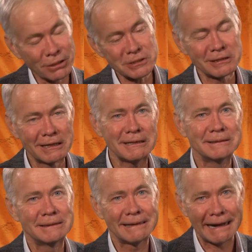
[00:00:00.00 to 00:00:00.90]

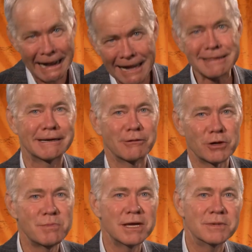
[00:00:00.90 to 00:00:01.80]
personally, I think it
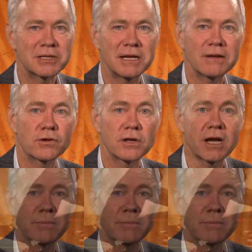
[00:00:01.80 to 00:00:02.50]
would be a mistake for the